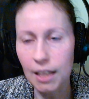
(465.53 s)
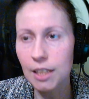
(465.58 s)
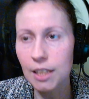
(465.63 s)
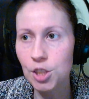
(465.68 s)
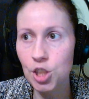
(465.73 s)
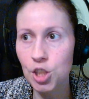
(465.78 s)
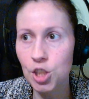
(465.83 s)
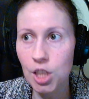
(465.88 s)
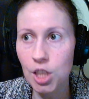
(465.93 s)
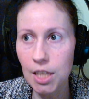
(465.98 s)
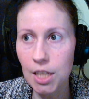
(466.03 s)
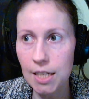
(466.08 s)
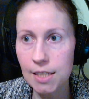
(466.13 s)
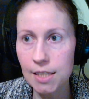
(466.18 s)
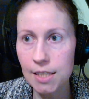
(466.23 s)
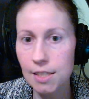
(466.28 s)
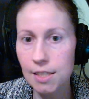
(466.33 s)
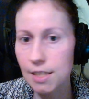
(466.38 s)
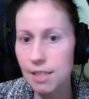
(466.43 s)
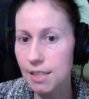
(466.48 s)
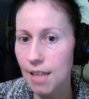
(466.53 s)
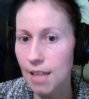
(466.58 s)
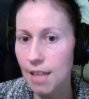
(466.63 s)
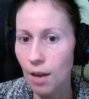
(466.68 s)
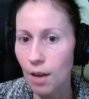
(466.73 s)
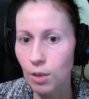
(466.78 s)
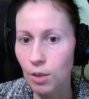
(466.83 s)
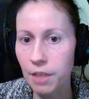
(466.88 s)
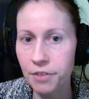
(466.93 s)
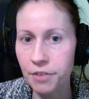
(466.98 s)
She is the
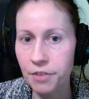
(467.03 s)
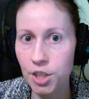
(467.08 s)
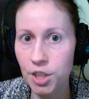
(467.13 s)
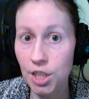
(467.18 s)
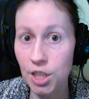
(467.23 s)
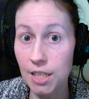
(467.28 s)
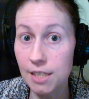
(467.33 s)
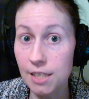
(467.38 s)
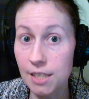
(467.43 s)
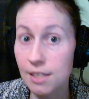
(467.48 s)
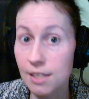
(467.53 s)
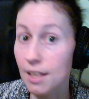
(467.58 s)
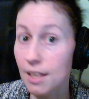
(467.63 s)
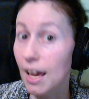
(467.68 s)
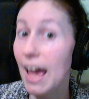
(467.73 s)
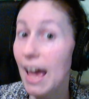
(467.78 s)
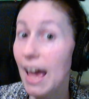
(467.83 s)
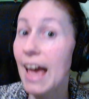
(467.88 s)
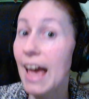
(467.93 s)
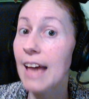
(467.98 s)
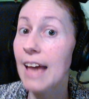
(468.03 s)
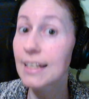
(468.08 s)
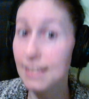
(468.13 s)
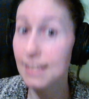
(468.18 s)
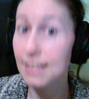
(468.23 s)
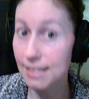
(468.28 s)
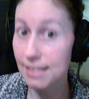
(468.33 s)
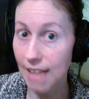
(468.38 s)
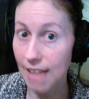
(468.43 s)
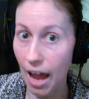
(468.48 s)
scout. If she is the head
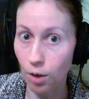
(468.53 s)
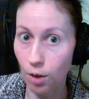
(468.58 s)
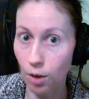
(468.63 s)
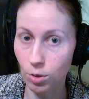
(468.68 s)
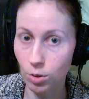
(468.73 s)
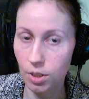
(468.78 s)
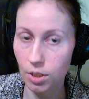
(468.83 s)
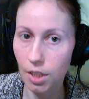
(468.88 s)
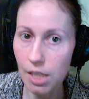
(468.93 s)
scout,